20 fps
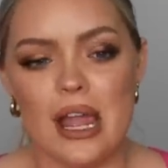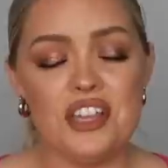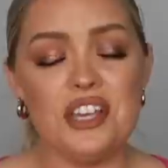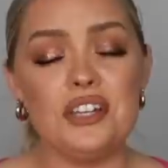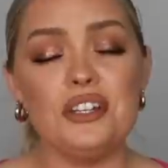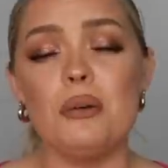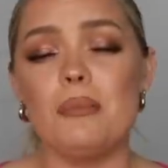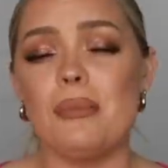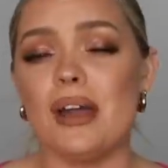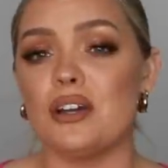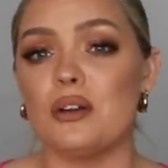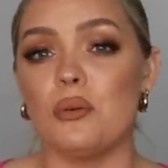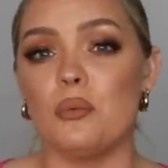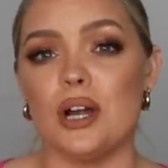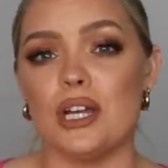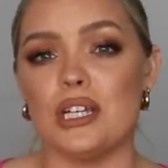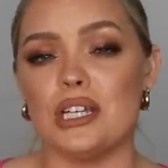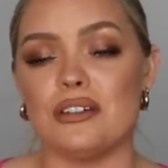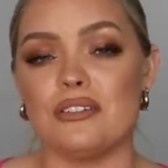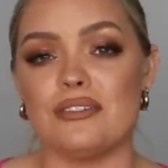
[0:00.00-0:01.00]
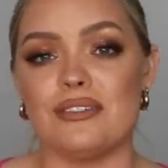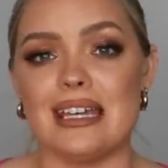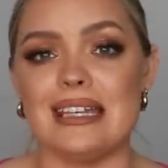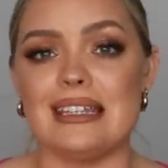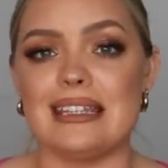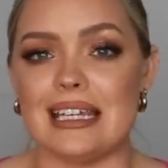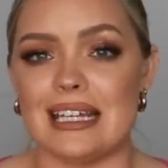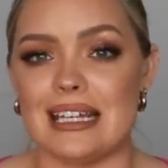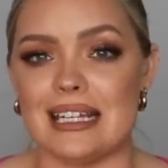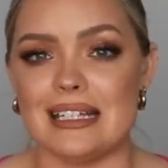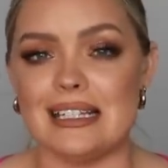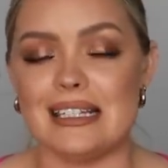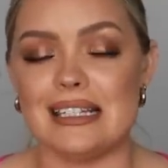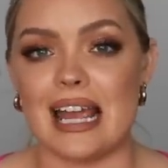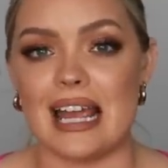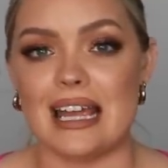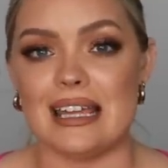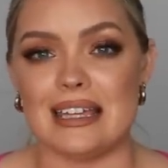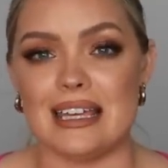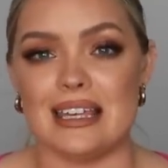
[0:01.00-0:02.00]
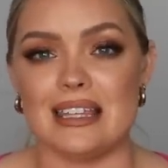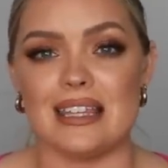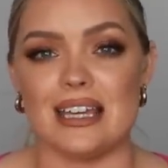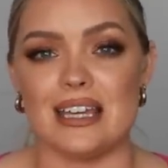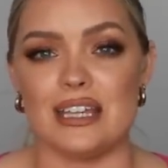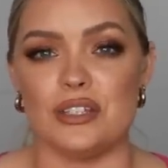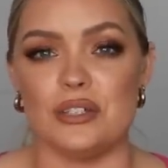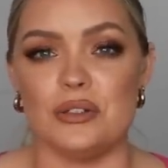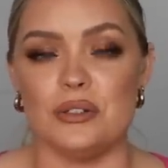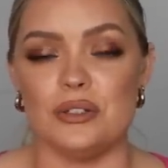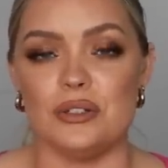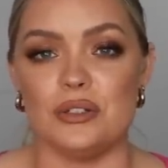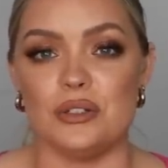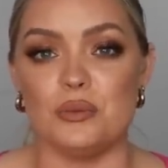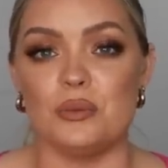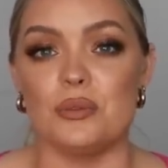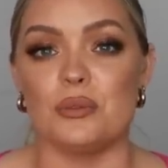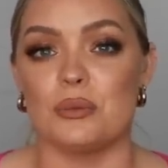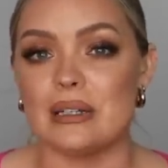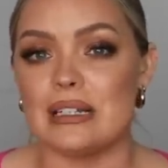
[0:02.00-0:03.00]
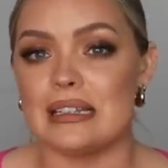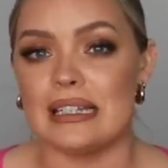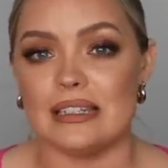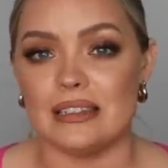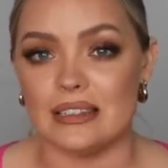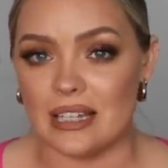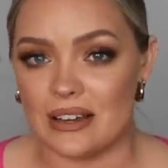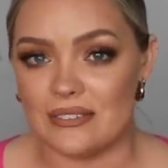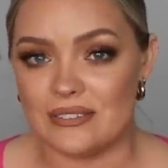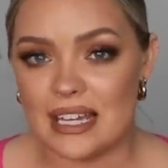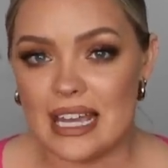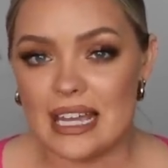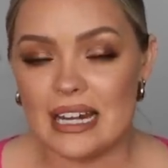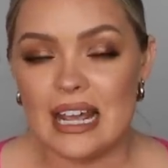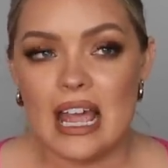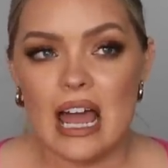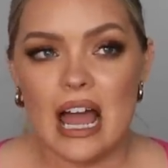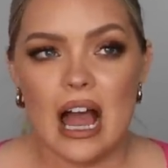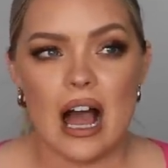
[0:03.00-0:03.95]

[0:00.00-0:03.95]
I think no matter what your faith is, I think that you you would really love it.